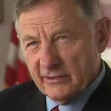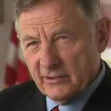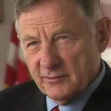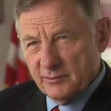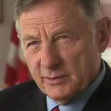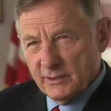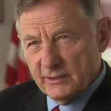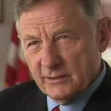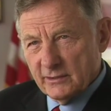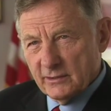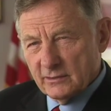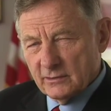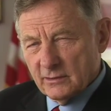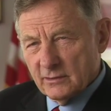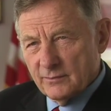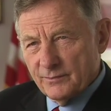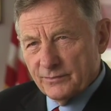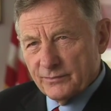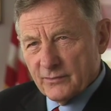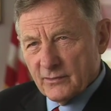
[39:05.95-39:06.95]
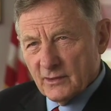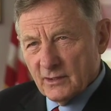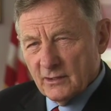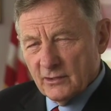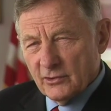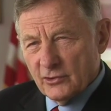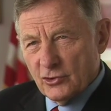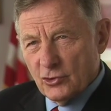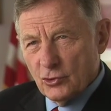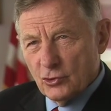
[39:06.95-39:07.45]
There'd been
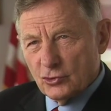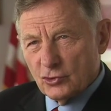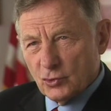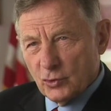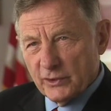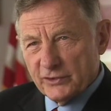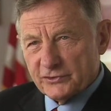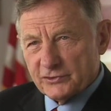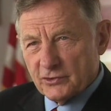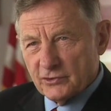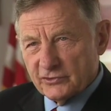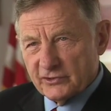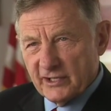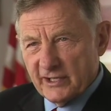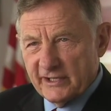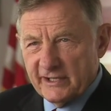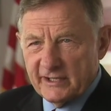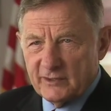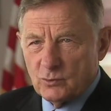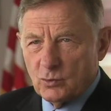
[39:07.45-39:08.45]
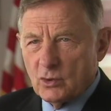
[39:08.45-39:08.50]
two twisters that hit,